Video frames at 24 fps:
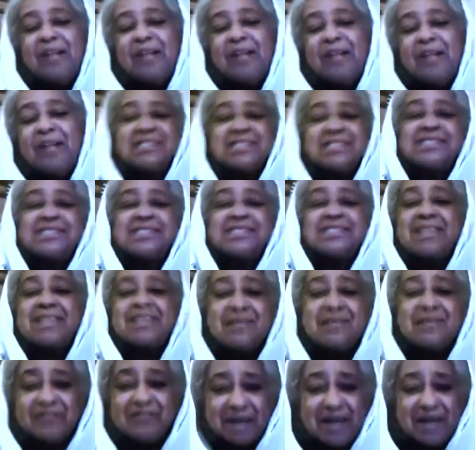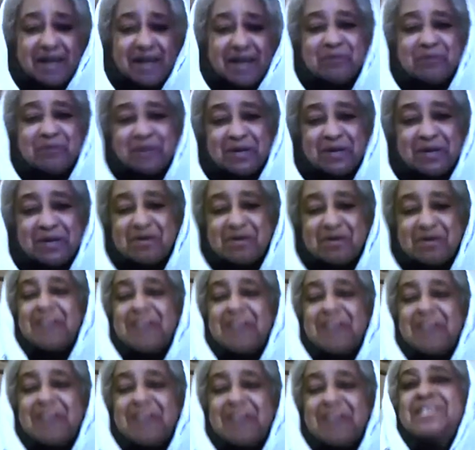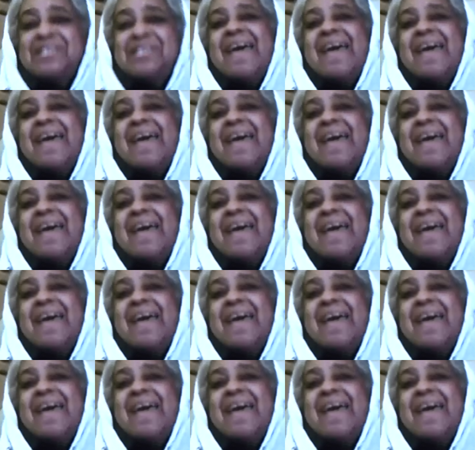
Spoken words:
And she said, they've invited me to march.